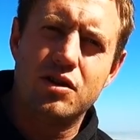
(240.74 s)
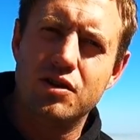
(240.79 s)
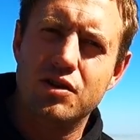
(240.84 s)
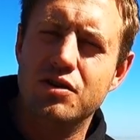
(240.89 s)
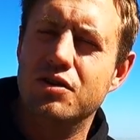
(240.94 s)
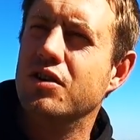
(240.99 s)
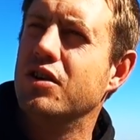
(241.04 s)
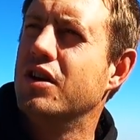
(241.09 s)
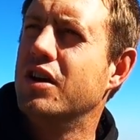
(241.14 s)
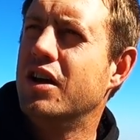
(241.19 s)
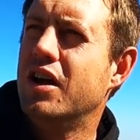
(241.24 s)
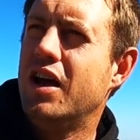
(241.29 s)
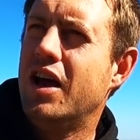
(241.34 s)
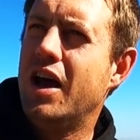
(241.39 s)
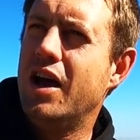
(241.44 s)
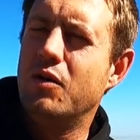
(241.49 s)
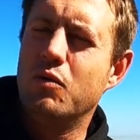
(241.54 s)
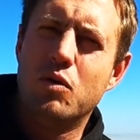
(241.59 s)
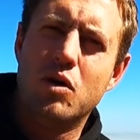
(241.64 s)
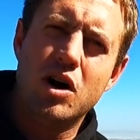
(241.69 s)
through
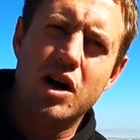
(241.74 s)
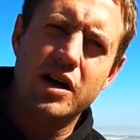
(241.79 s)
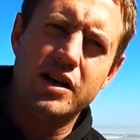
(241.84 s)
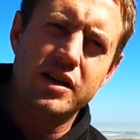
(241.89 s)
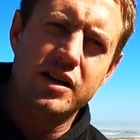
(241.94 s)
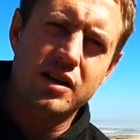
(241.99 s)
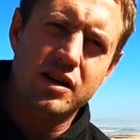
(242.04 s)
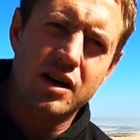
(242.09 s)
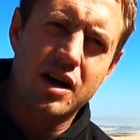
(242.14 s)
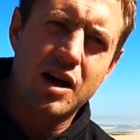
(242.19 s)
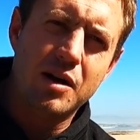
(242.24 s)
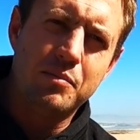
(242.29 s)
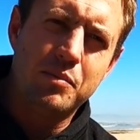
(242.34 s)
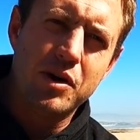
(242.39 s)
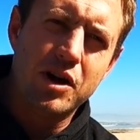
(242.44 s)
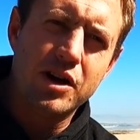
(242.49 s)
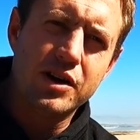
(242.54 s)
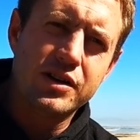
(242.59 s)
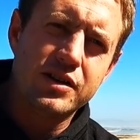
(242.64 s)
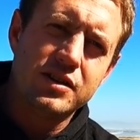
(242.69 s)
and why I didn't
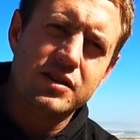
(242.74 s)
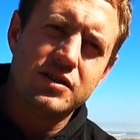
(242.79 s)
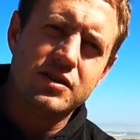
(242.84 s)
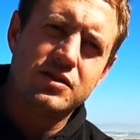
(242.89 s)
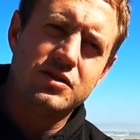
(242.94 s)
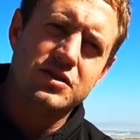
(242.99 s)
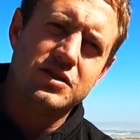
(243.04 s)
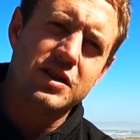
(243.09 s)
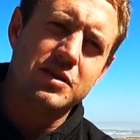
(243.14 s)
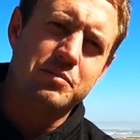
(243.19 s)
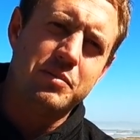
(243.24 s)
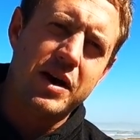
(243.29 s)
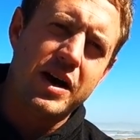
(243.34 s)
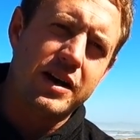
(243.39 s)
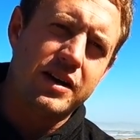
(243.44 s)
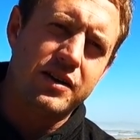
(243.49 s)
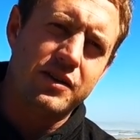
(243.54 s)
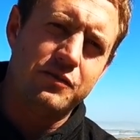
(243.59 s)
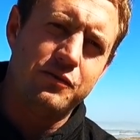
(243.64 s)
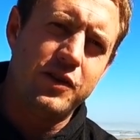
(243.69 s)
upload. To sit
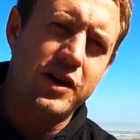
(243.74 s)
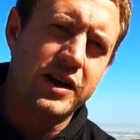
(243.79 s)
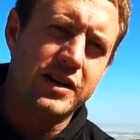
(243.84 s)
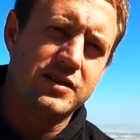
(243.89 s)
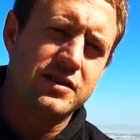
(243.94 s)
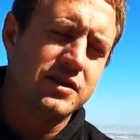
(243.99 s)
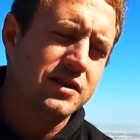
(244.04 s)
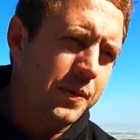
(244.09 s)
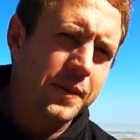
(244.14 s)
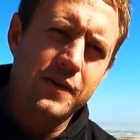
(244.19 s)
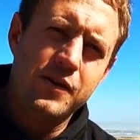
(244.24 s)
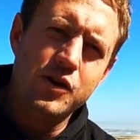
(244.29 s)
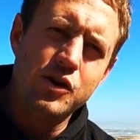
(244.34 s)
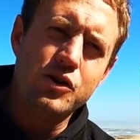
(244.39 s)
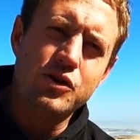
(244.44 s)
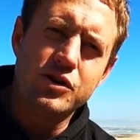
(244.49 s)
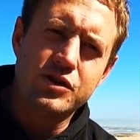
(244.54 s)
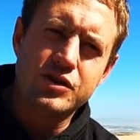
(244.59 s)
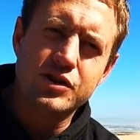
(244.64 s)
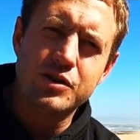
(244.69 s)
back, reflect.
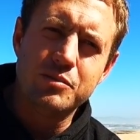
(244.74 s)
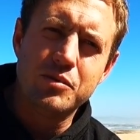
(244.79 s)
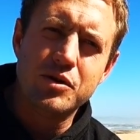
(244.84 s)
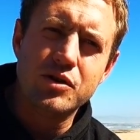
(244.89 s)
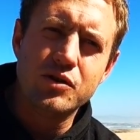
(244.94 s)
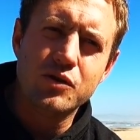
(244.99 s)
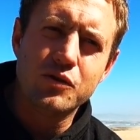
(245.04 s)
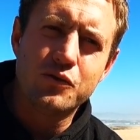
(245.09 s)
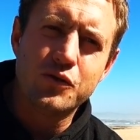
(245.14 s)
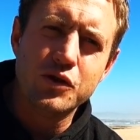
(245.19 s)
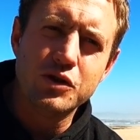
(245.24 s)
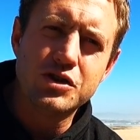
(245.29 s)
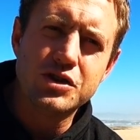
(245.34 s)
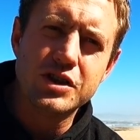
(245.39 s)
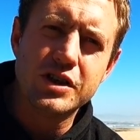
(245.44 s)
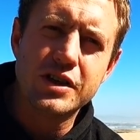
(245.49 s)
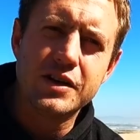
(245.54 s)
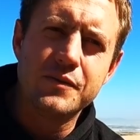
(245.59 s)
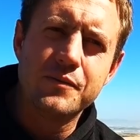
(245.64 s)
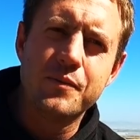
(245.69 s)
You determine your
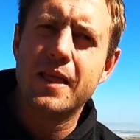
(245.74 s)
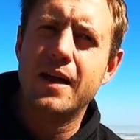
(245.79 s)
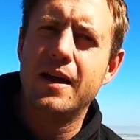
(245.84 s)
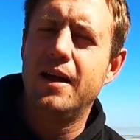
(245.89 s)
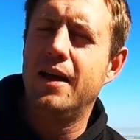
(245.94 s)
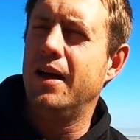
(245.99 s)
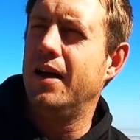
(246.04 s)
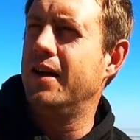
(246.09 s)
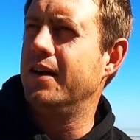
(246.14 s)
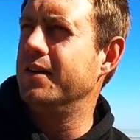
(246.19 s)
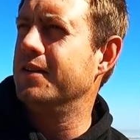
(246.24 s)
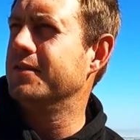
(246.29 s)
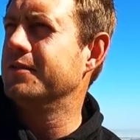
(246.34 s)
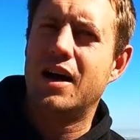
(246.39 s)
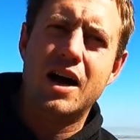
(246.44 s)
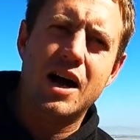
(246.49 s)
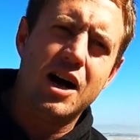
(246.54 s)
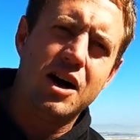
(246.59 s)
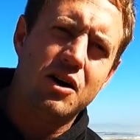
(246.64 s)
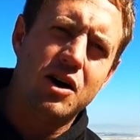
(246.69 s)
future and
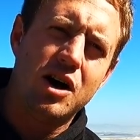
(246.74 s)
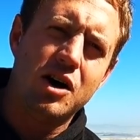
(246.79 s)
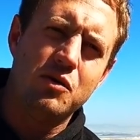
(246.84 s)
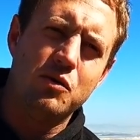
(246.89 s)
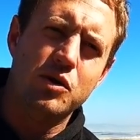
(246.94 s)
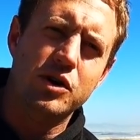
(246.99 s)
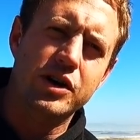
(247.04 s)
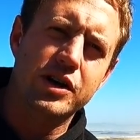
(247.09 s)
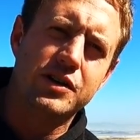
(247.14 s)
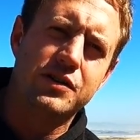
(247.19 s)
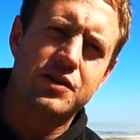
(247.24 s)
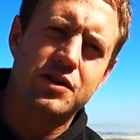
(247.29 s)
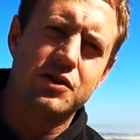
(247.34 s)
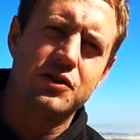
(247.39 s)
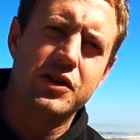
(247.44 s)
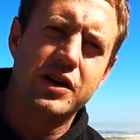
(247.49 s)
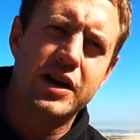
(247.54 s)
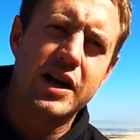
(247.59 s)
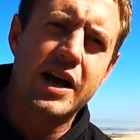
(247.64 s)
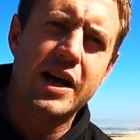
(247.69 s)
how I work through
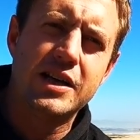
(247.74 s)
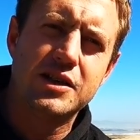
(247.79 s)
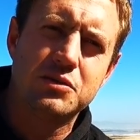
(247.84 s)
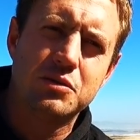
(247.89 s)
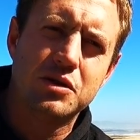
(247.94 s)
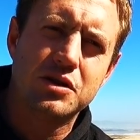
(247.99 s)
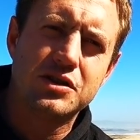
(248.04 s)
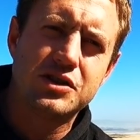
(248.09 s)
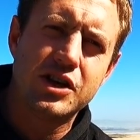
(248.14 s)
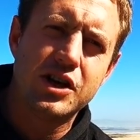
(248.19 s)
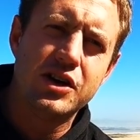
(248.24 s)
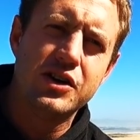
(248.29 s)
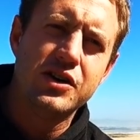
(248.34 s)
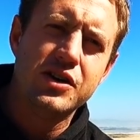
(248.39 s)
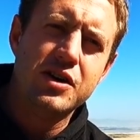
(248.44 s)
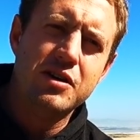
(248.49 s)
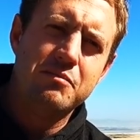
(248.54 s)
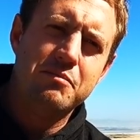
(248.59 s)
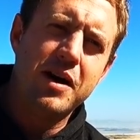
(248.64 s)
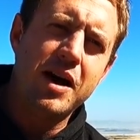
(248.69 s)
it as well. So
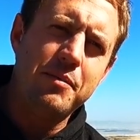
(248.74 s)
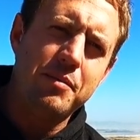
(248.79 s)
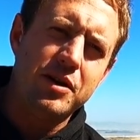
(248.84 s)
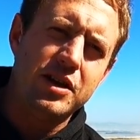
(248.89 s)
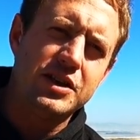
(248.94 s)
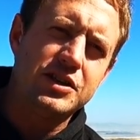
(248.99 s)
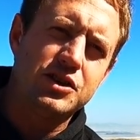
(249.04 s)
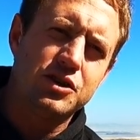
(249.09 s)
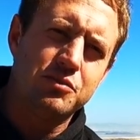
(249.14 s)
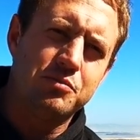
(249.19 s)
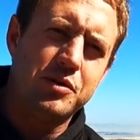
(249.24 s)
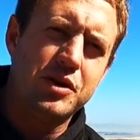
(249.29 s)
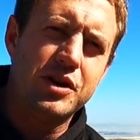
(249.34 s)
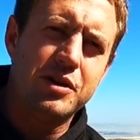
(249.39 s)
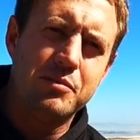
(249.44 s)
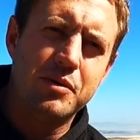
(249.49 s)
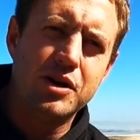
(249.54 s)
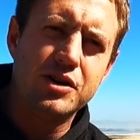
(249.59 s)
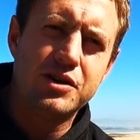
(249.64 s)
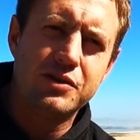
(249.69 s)
maybe this could be
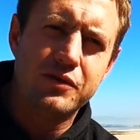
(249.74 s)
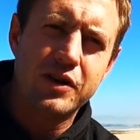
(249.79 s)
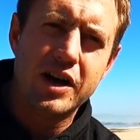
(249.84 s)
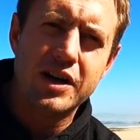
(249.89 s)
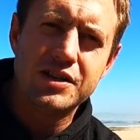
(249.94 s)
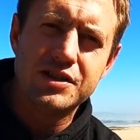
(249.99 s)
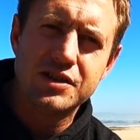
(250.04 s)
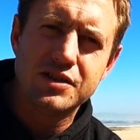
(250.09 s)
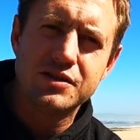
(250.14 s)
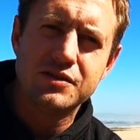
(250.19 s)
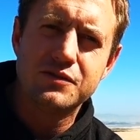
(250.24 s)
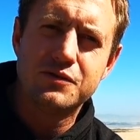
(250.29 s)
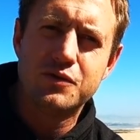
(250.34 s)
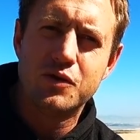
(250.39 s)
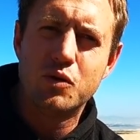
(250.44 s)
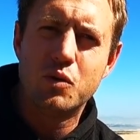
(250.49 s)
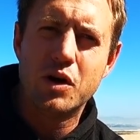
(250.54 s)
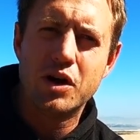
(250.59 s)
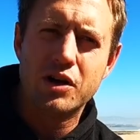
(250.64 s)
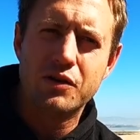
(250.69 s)
a motivation
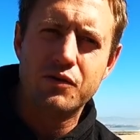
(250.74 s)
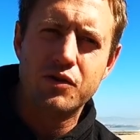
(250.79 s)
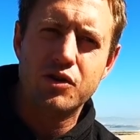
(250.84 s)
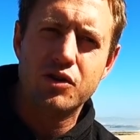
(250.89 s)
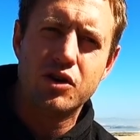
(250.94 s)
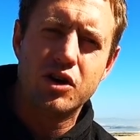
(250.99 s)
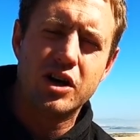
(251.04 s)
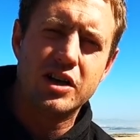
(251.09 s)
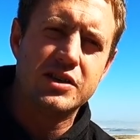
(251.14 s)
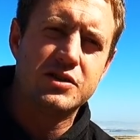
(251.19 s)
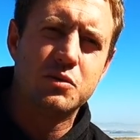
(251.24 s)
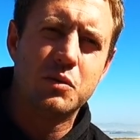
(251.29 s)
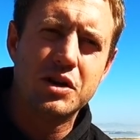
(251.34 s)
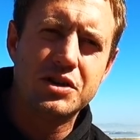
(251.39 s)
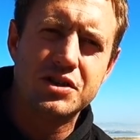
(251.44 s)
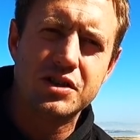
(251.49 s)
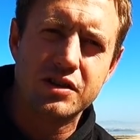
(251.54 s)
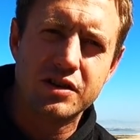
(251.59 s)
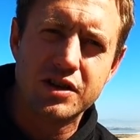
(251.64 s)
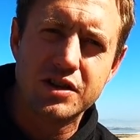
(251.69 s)
for one of you guys
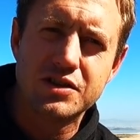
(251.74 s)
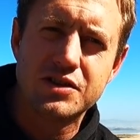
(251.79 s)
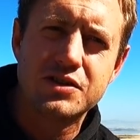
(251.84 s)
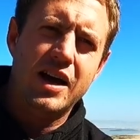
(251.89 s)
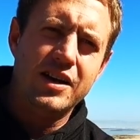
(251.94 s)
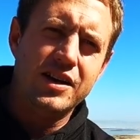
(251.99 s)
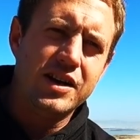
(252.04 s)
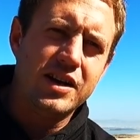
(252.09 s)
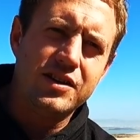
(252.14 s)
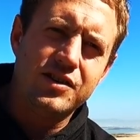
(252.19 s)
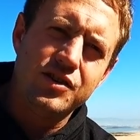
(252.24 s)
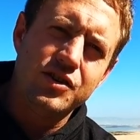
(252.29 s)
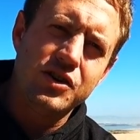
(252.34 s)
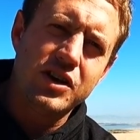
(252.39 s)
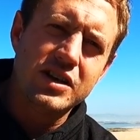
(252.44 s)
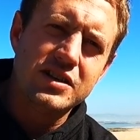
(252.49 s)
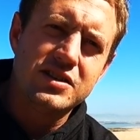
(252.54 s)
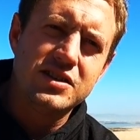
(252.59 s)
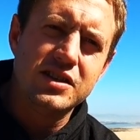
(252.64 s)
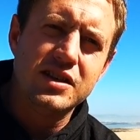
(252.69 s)
watching this, and yet you
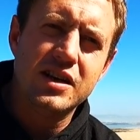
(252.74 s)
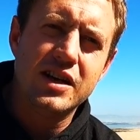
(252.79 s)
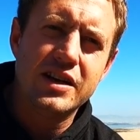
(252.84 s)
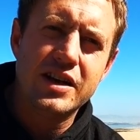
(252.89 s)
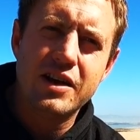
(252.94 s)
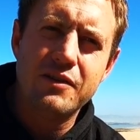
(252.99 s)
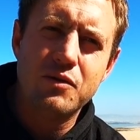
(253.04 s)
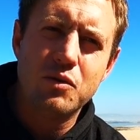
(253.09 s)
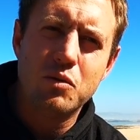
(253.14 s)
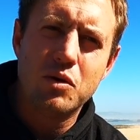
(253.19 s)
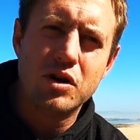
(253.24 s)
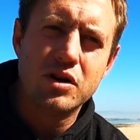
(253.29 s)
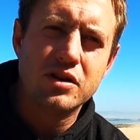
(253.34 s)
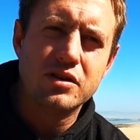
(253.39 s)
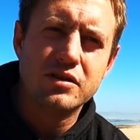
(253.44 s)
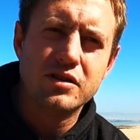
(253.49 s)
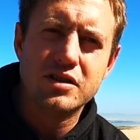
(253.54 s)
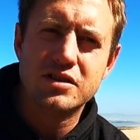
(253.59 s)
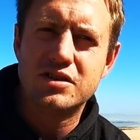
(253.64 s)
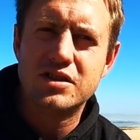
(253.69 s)
can see that
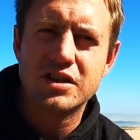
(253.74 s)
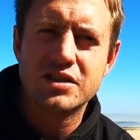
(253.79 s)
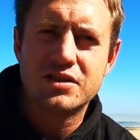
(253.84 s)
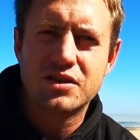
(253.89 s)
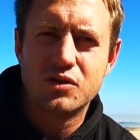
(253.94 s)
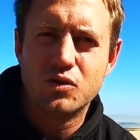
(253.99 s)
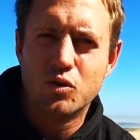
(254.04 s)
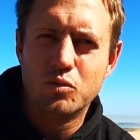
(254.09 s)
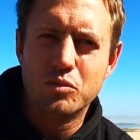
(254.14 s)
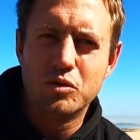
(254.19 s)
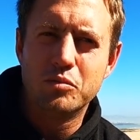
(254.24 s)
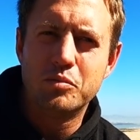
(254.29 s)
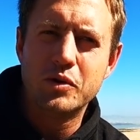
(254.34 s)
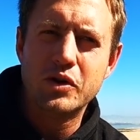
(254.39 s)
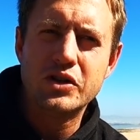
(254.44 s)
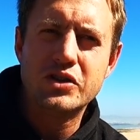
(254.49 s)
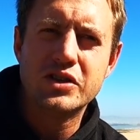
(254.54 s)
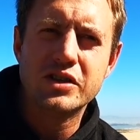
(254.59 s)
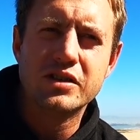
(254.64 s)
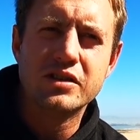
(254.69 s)
everyone is just a normal
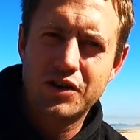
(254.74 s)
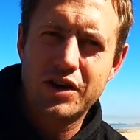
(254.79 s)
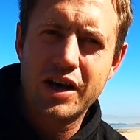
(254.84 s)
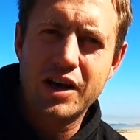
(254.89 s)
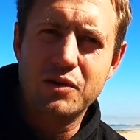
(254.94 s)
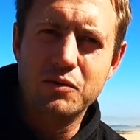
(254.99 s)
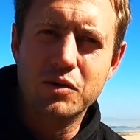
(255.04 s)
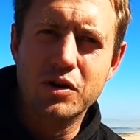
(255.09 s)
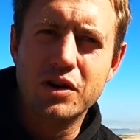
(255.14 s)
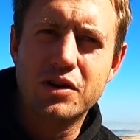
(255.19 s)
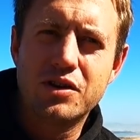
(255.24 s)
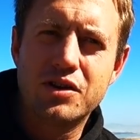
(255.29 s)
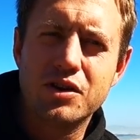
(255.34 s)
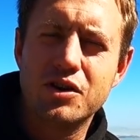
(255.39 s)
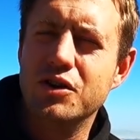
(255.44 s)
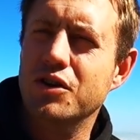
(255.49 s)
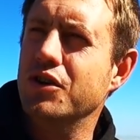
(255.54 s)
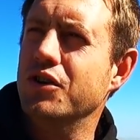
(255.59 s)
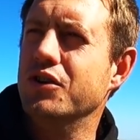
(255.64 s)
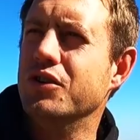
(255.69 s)
person. You can work
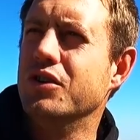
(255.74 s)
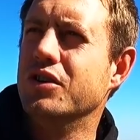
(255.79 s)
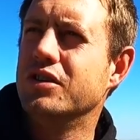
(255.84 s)
through